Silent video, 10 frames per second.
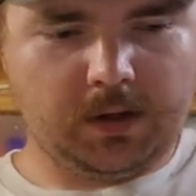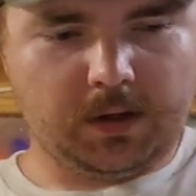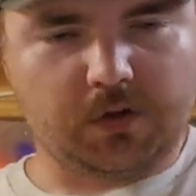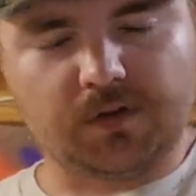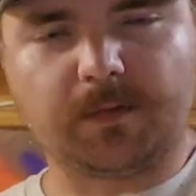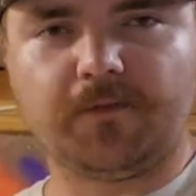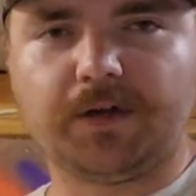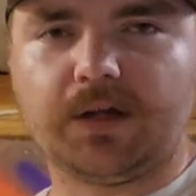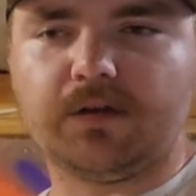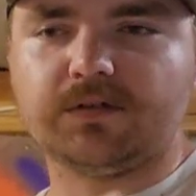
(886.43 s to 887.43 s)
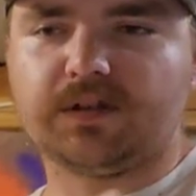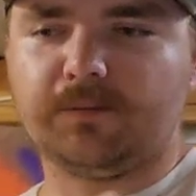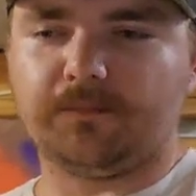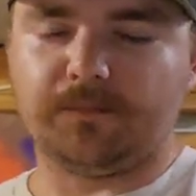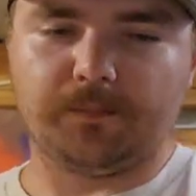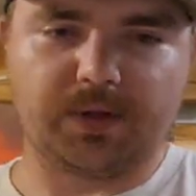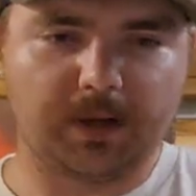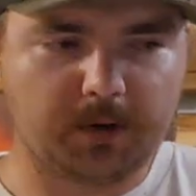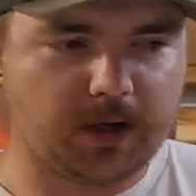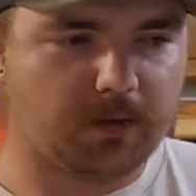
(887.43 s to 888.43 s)
used my videos and I've been
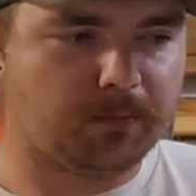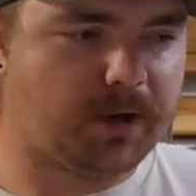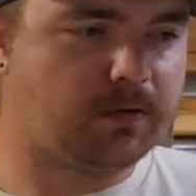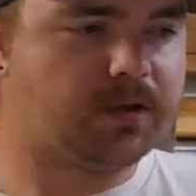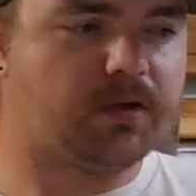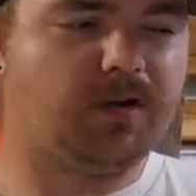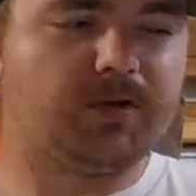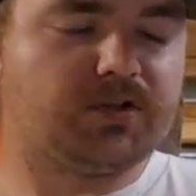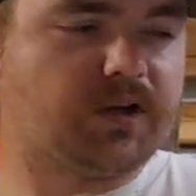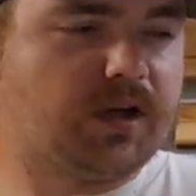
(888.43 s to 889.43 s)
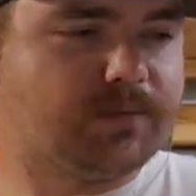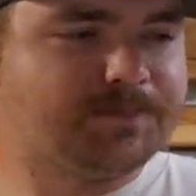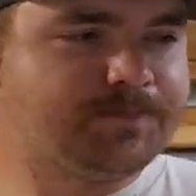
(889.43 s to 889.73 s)
able to help them out. You know, I want to try to,